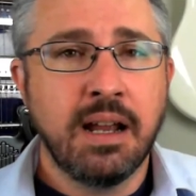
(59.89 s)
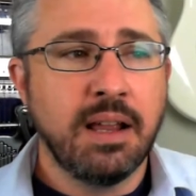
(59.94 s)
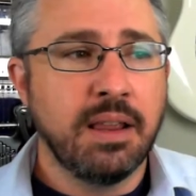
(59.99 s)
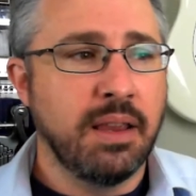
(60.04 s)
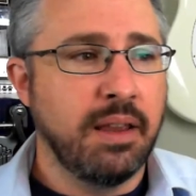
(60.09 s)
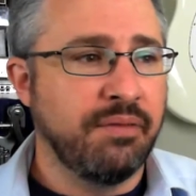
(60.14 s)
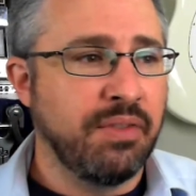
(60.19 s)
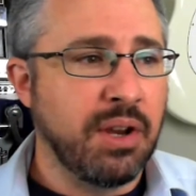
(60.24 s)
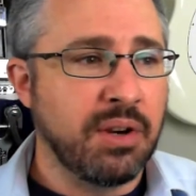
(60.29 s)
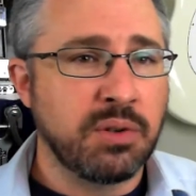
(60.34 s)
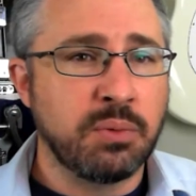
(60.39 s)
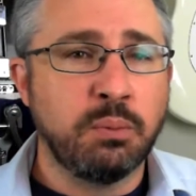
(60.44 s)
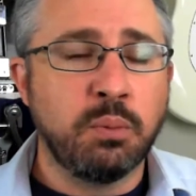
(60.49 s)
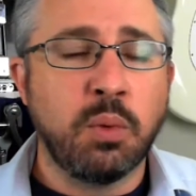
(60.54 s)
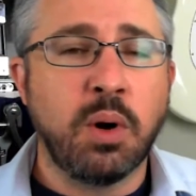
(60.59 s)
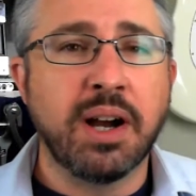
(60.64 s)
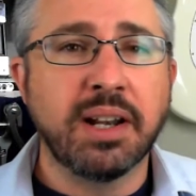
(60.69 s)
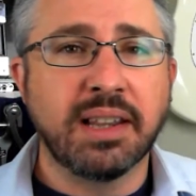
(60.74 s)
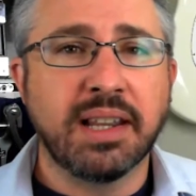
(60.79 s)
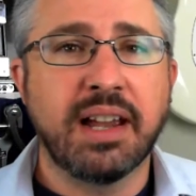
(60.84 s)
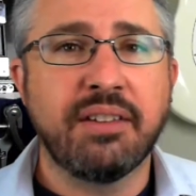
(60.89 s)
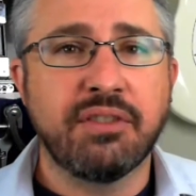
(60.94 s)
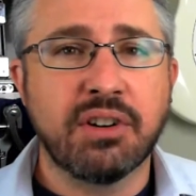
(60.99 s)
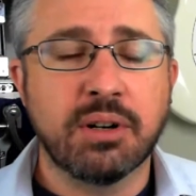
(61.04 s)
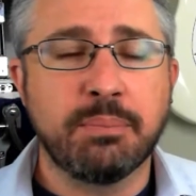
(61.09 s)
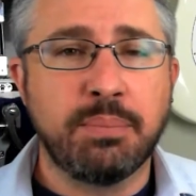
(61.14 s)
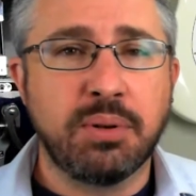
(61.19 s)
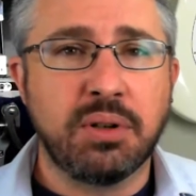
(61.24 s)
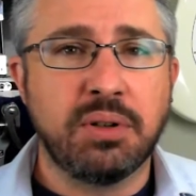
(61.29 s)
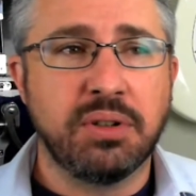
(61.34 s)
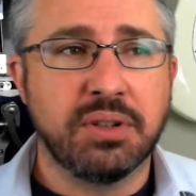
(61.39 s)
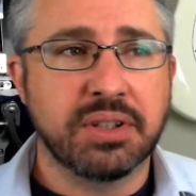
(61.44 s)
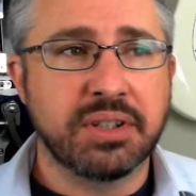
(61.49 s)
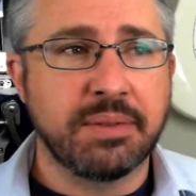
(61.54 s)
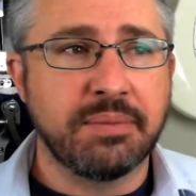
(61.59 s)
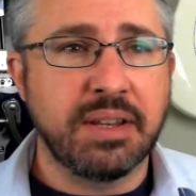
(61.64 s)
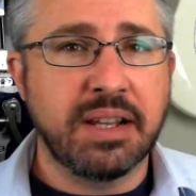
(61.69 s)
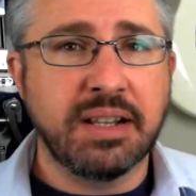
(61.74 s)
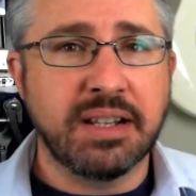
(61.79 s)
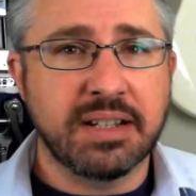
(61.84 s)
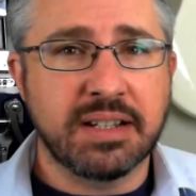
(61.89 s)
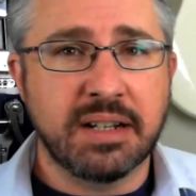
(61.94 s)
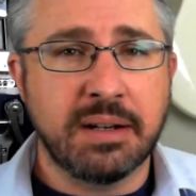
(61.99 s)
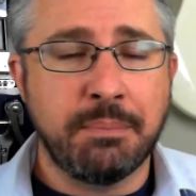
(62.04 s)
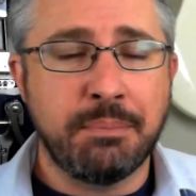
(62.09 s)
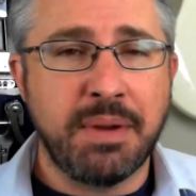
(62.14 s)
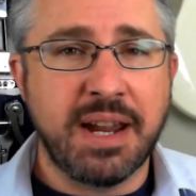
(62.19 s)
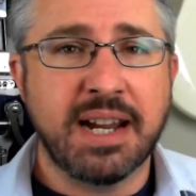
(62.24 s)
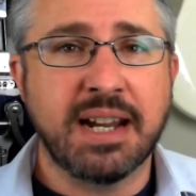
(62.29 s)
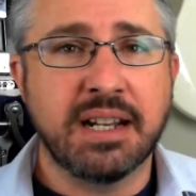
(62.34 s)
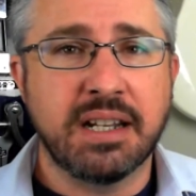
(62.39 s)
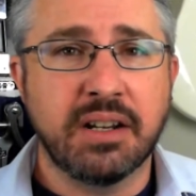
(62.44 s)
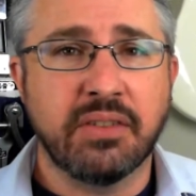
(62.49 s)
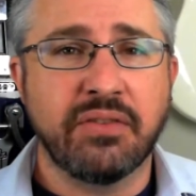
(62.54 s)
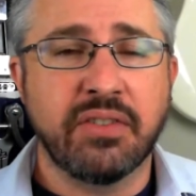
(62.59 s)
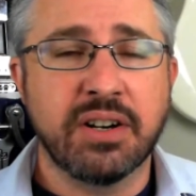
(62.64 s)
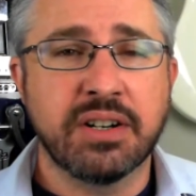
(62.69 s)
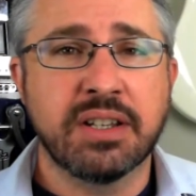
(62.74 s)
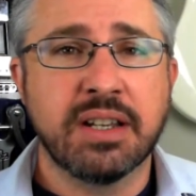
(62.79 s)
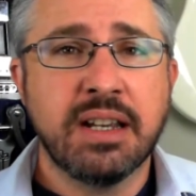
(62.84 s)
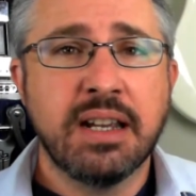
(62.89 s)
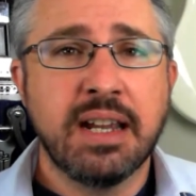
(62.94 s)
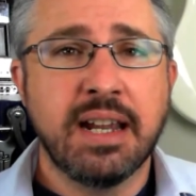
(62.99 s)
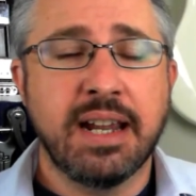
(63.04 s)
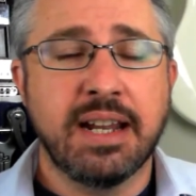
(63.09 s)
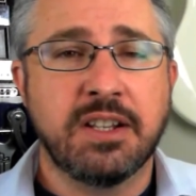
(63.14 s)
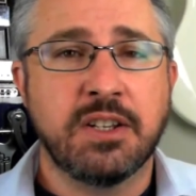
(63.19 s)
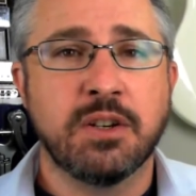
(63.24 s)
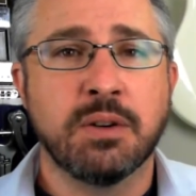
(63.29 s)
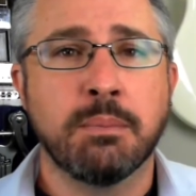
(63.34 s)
If there's one lever to pull, something that's going to make a difference, it's your